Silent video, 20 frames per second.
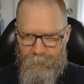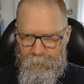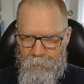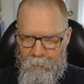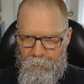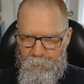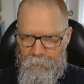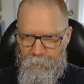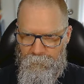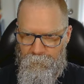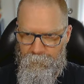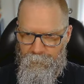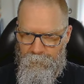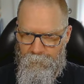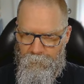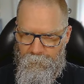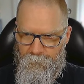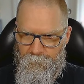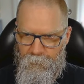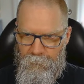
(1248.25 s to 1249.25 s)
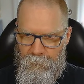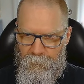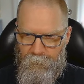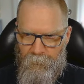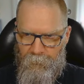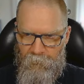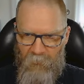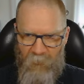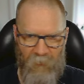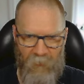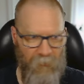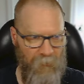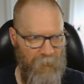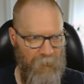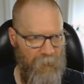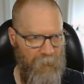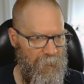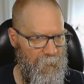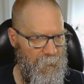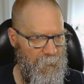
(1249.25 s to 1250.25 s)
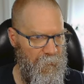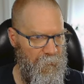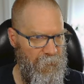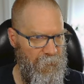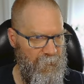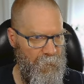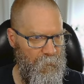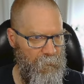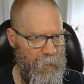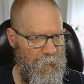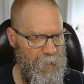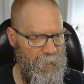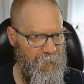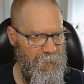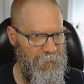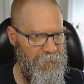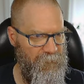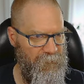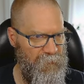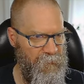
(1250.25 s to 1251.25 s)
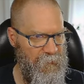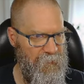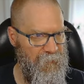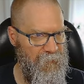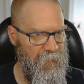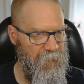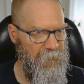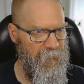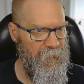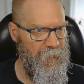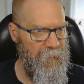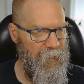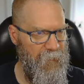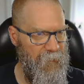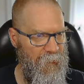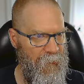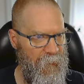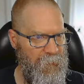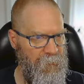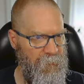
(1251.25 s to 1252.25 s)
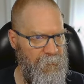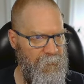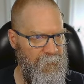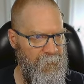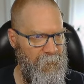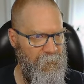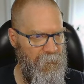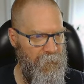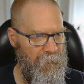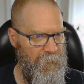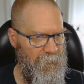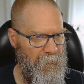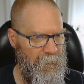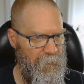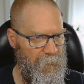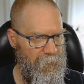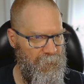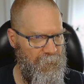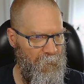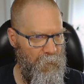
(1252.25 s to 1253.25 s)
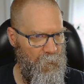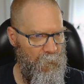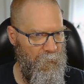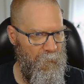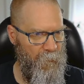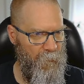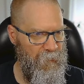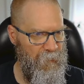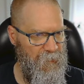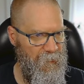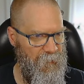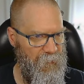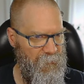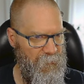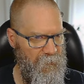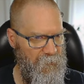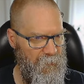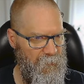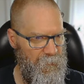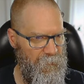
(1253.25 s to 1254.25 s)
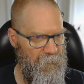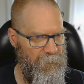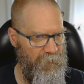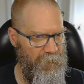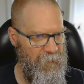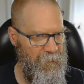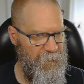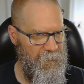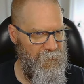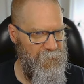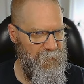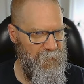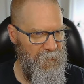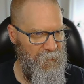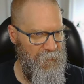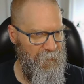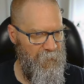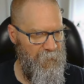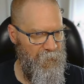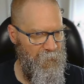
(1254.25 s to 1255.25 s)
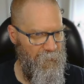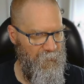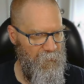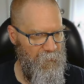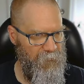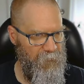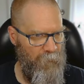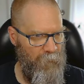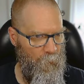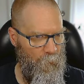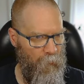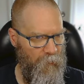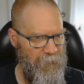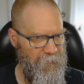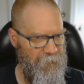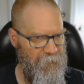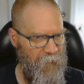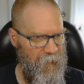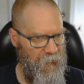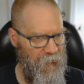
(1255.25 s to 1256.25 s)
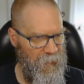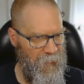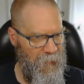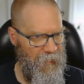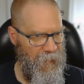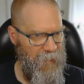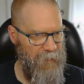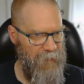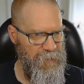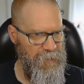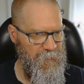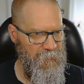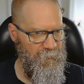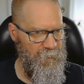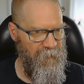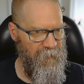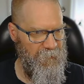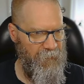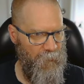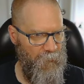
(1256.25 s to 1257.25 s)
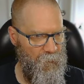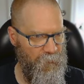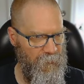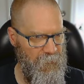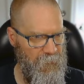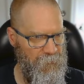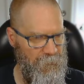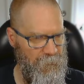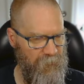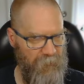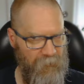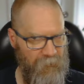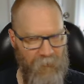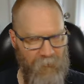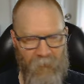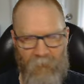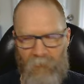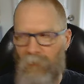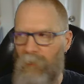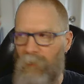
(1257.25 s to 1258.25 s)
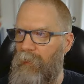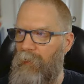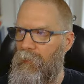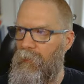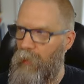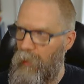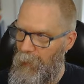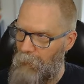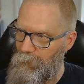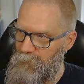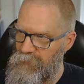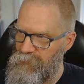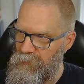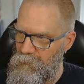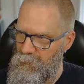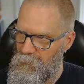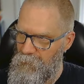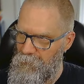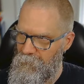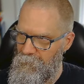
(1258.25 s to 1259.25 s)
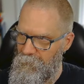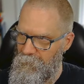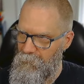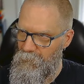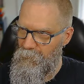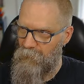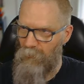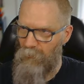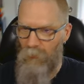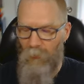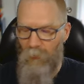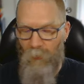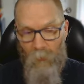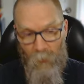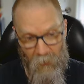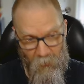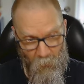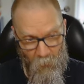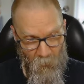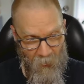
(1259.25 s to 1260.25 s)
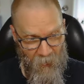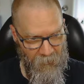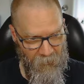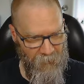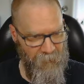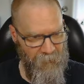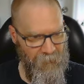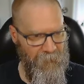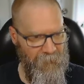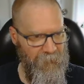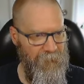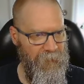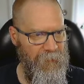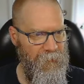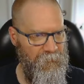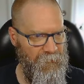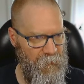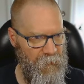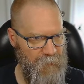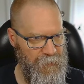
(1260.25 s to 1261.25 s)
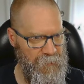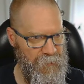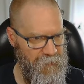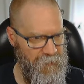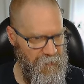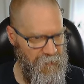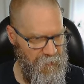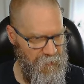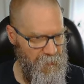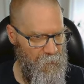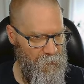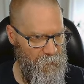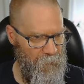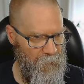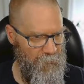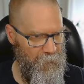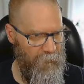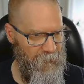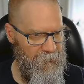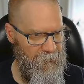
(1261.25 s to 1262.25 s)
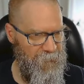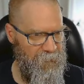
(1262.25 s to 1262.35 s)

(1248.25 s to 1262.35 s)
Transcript: It's relatively easy again. So what we need here is we just need this one setting. HTTP tokens are optional or required. In version 2, we can